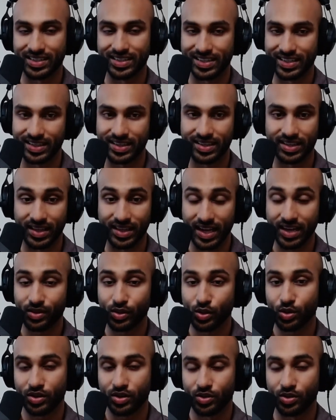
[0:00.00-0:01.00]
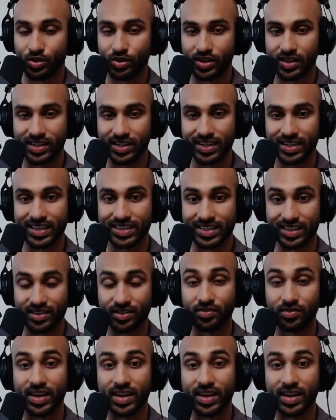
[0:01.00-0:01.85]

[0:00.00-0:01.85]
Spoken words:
Is it the landlord or is it the